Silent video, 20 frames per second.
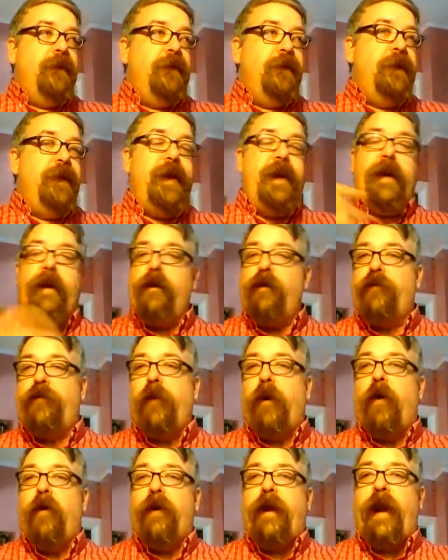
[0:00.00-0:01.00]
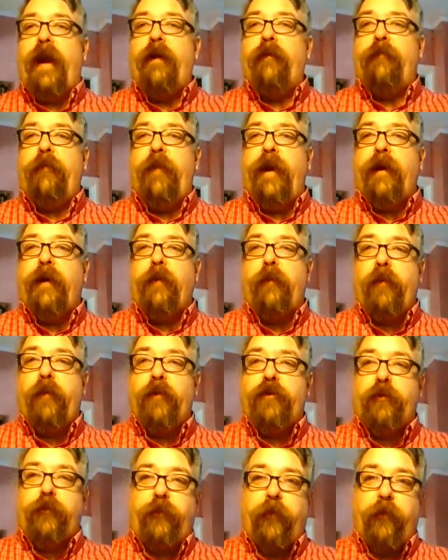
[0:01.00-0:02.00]
Neanderthal caveman
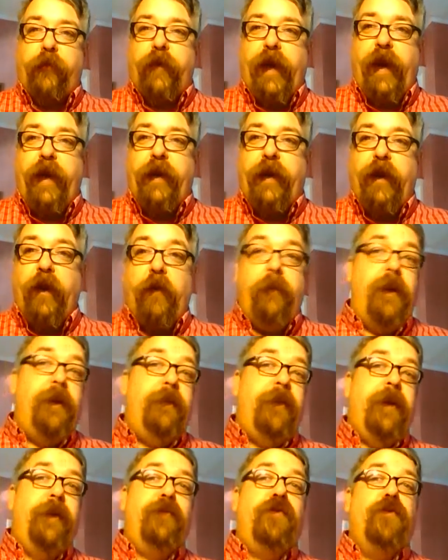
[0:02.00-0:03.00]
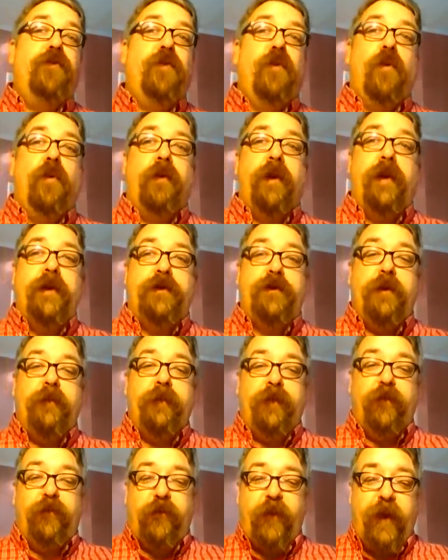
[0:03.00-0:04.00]
commercial from Geico. Maybe I'm too old. I shouldn't
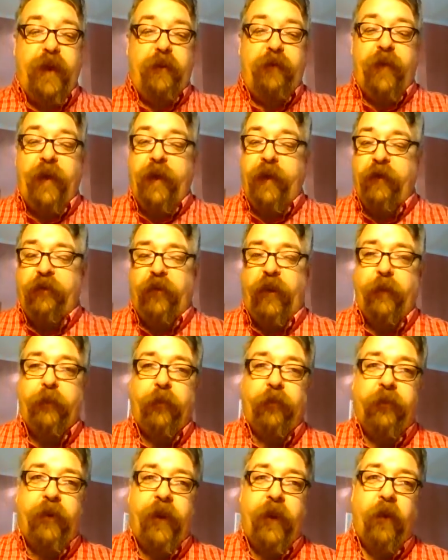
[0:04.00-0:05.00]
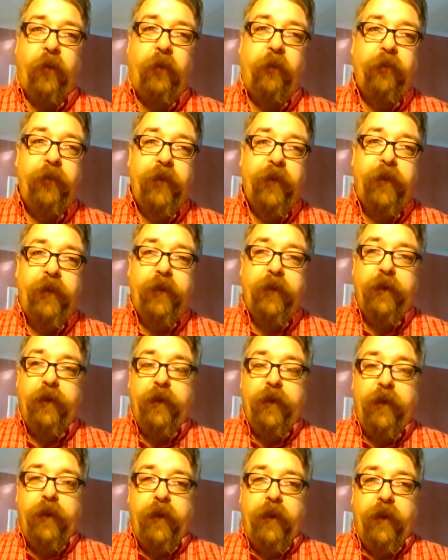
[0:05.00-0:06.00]
be saying that example now.
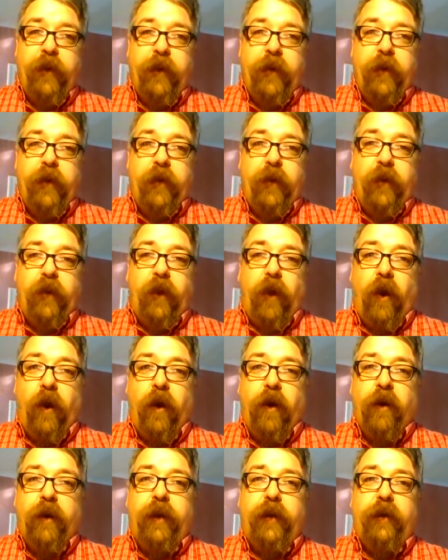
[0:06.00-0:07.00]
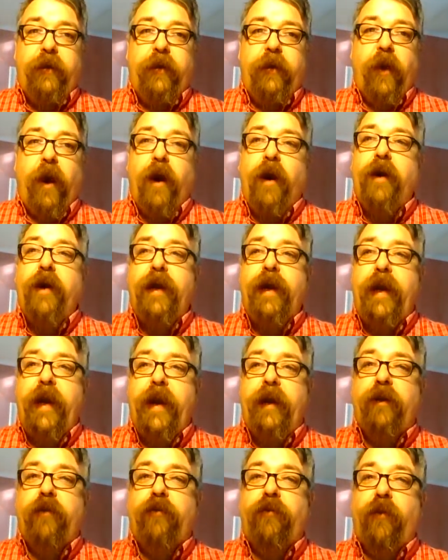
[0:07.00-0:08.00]
Are
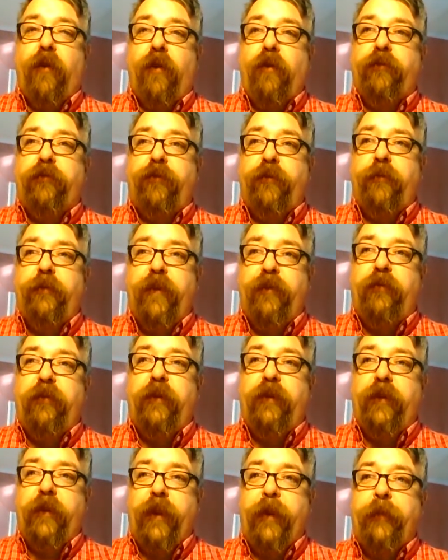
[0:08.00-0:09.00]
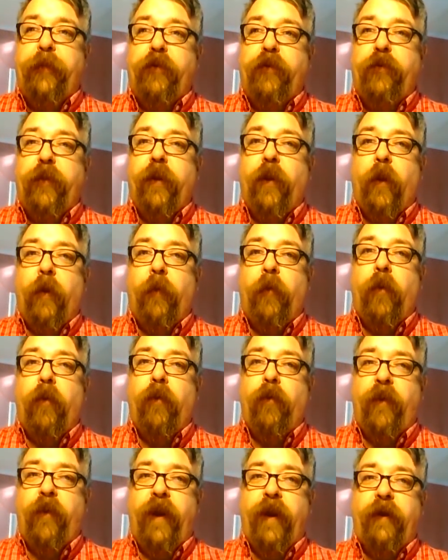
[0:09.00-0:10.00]
Neanderthals the missing link between Homo
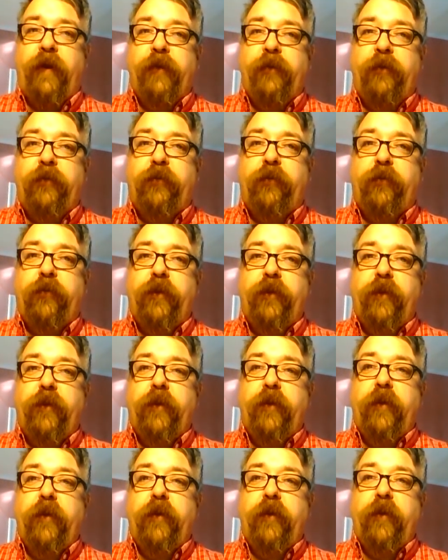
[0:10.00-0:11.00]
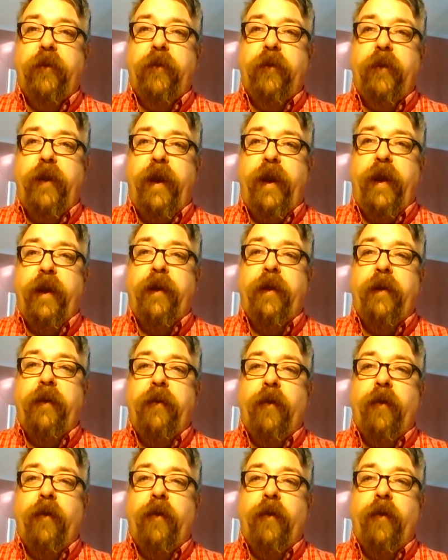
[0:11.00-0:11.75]
erectus and